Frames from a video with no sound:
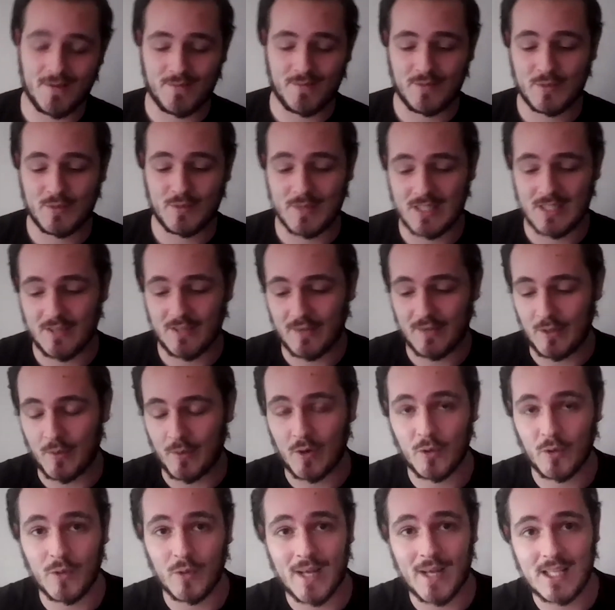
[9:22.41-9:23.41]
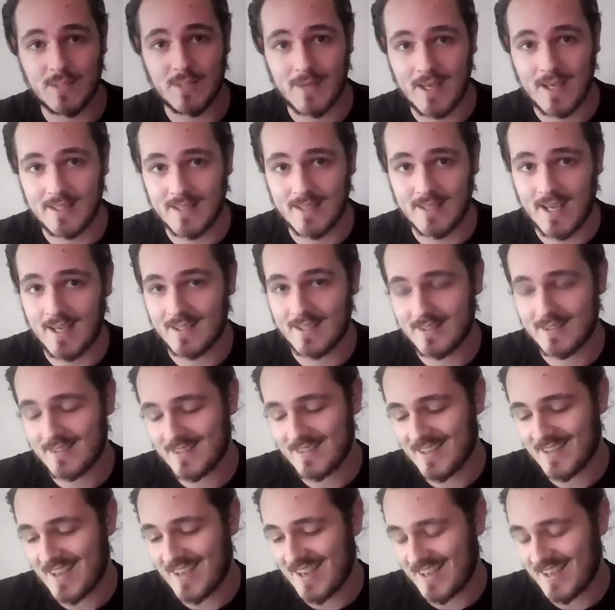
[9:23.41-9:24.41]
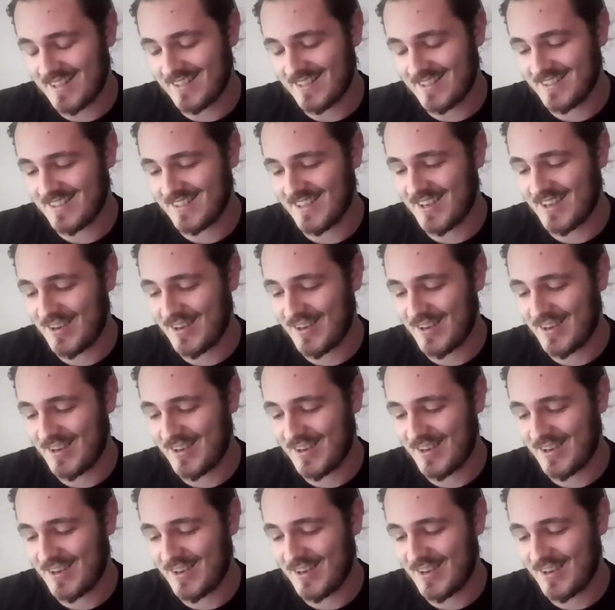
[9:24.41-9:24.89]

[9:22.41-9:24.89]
specifically one called SPSS. And